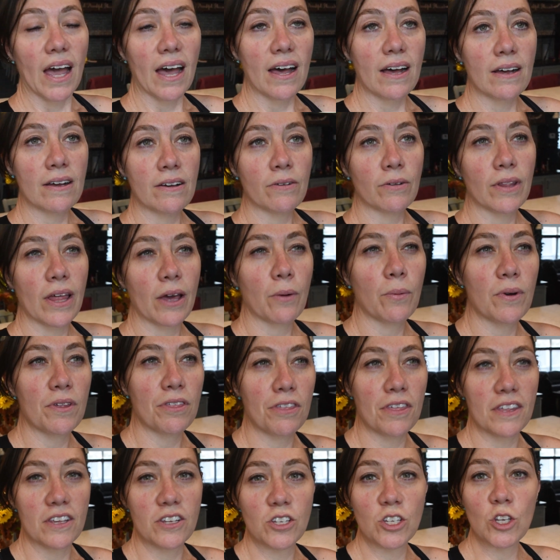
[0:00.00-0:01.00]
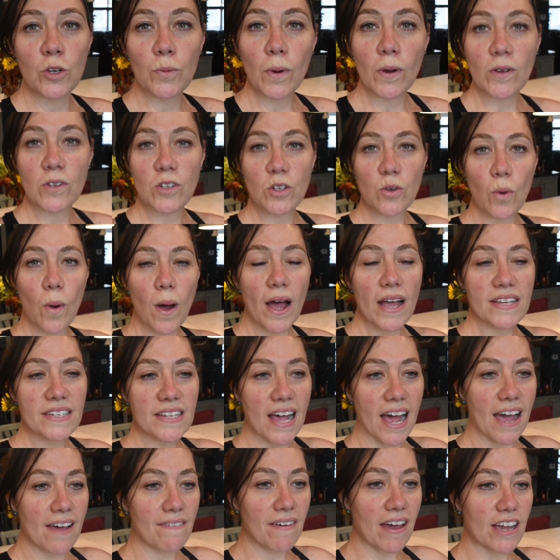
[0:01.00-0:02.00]
Like with the sumo squats,
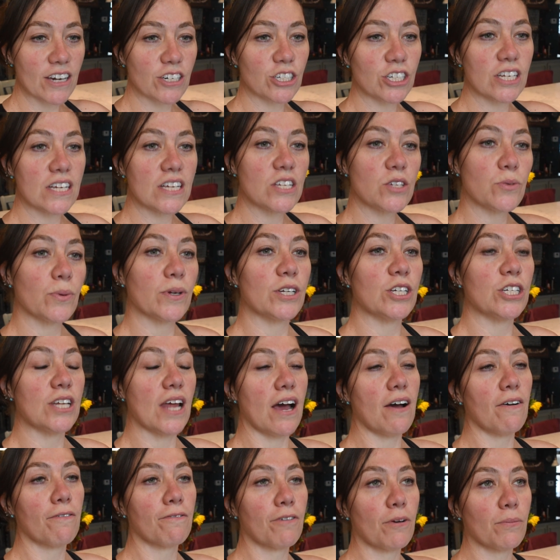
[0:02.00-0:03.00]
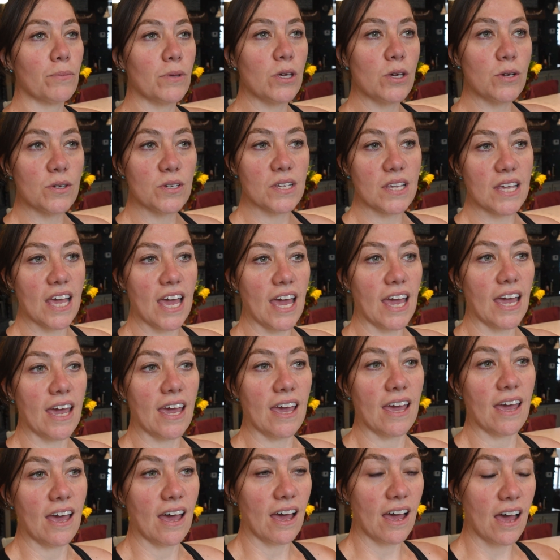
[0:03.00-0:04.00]
I've actually switched out from using
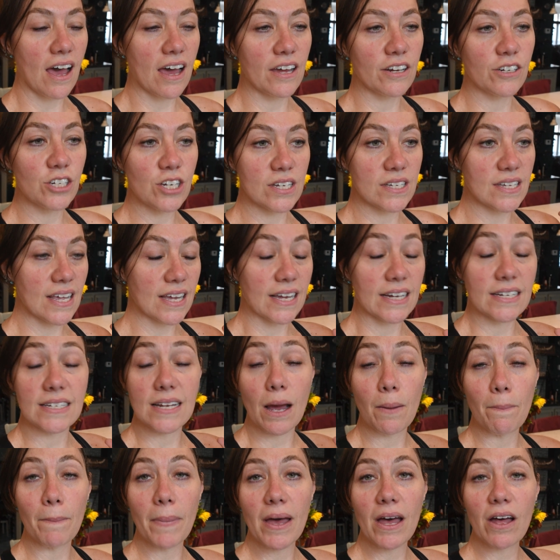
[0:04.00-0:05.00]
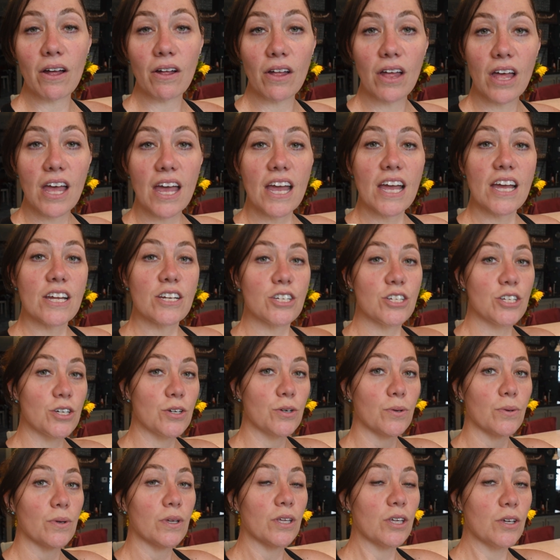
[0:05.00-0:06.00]
just like a dumbbell
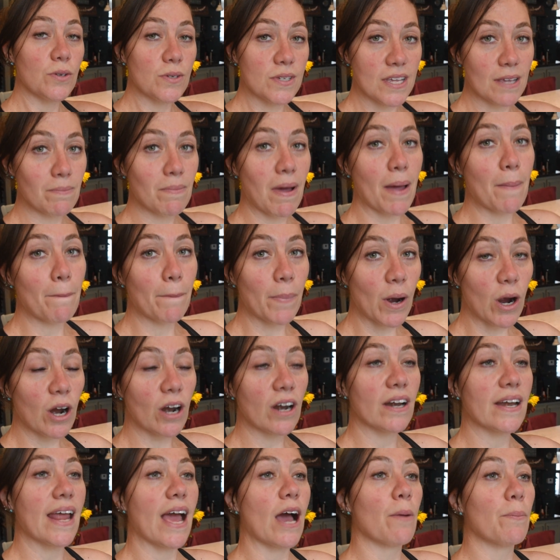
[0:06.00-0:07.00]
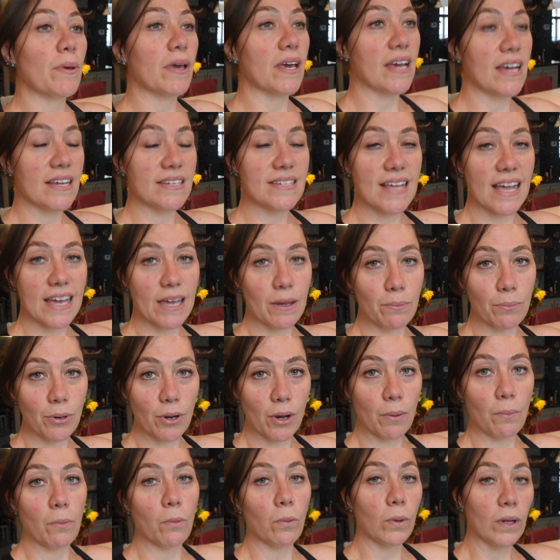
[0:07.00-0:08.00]
to using my bar now because I can
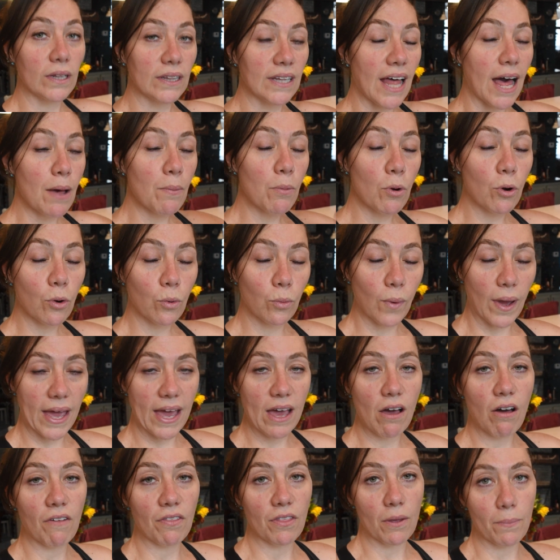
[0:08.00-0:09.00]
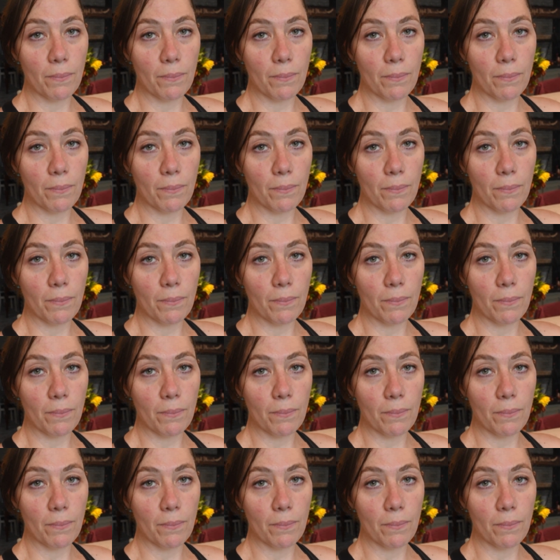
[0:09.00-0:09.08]
put a lot more weight on the